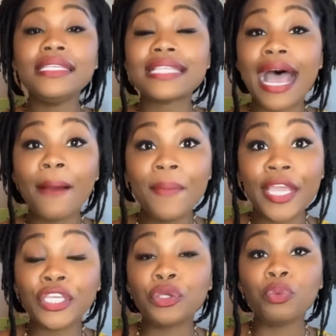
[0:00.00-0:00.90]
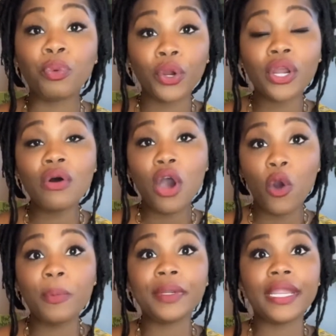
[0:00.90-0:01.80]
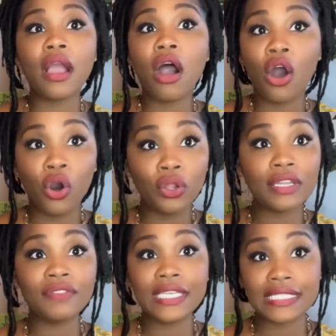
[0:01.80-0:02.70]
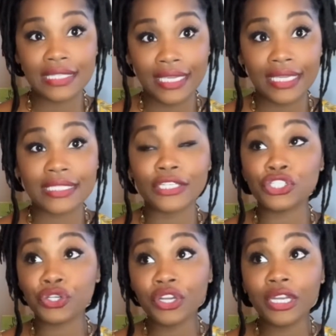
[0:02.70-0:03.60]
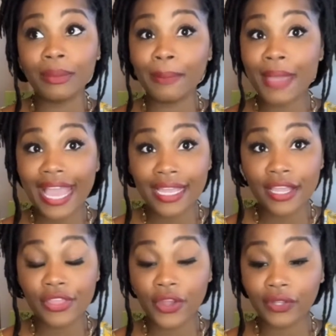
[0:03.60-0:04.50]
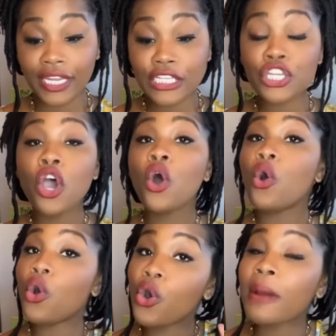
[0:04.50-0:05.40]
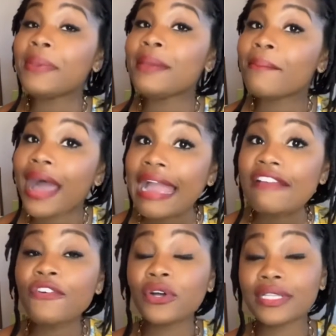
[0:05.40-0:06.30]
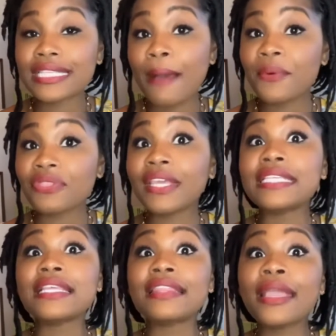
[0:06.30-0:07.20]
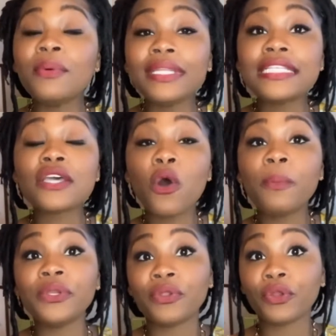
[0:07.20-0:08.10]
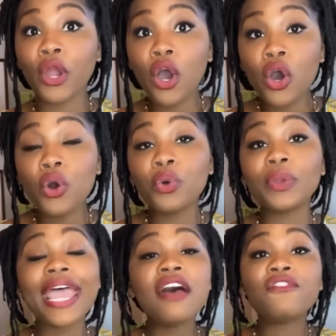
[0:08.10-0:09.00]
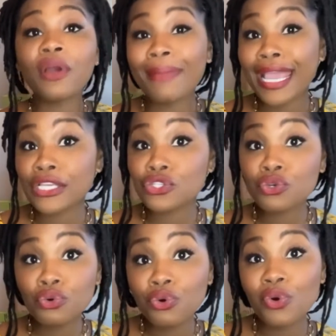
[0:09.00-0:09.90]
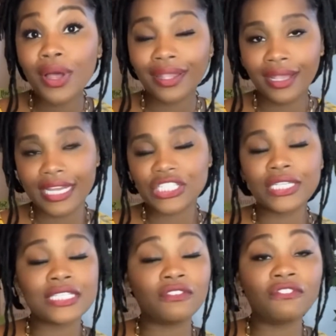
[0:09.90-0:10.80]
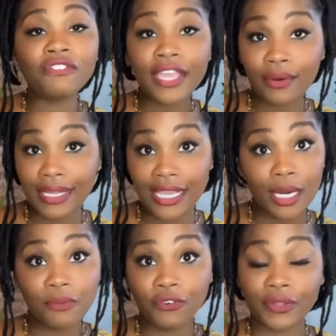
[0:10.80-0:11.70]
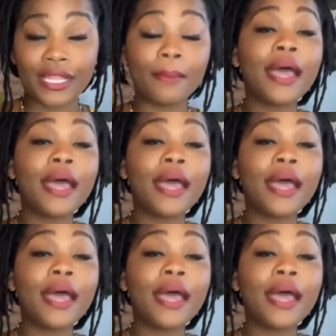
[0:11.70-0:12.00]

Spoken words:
I beg you, work on opening all of these things that you're going to be packing in their lunch, or be mindful of the type of things that they will need to open on their own from a school lunch. It is very helpful for them.